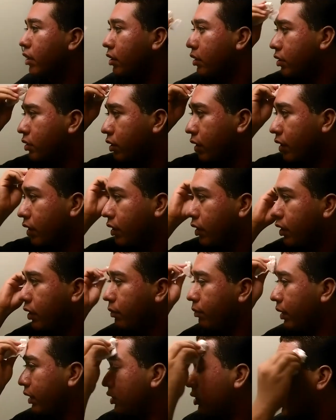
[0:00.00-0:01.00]
so I can, like,
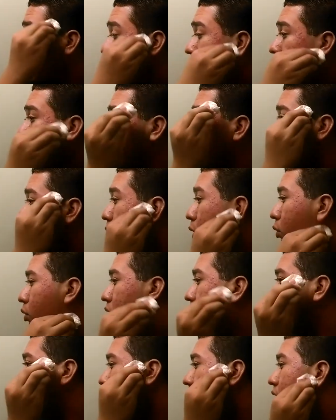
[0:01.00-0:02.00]
make sure I get most
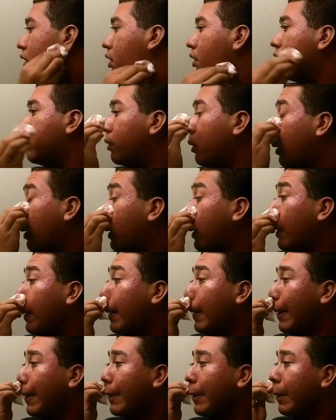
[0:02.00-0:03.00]
of it off.
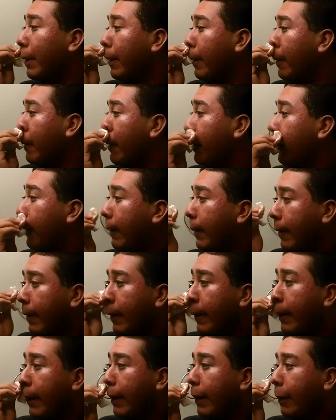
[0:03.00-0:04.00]
That's so
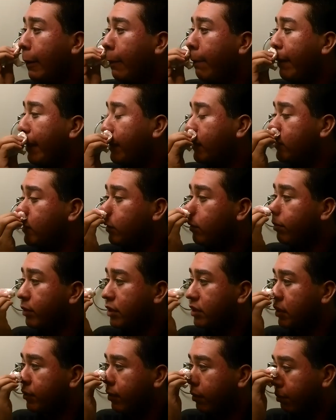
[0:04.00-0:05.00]
I don't make too much
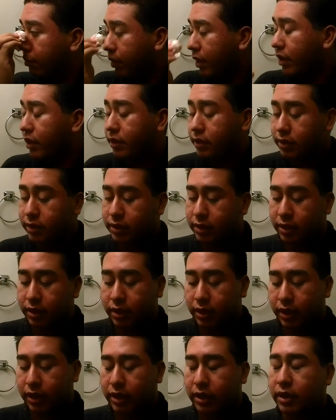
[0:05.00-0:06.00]
of a mess.
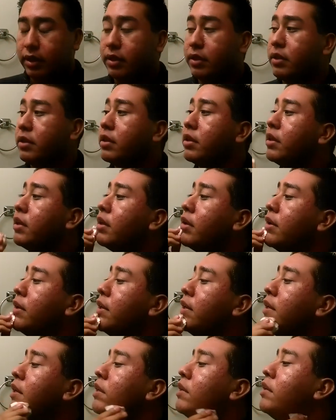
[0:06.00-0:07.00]
And,
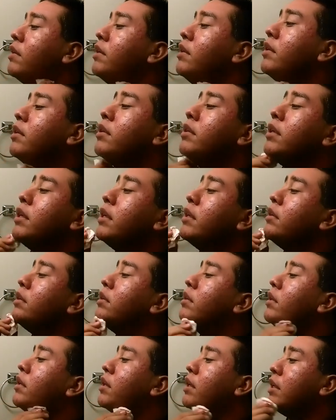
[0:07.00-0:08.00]

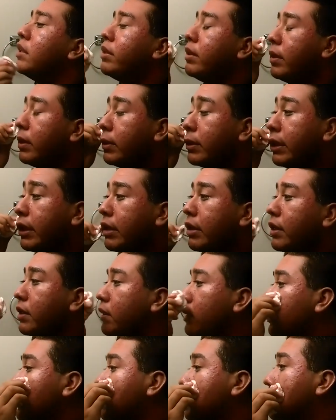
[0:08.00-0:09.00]
yeah, I think that
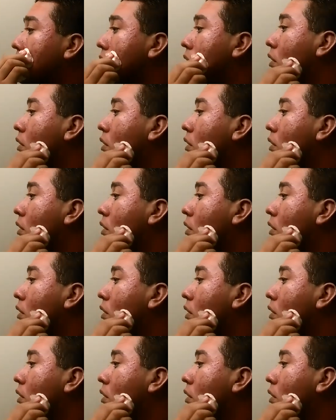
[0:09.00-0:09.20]
is...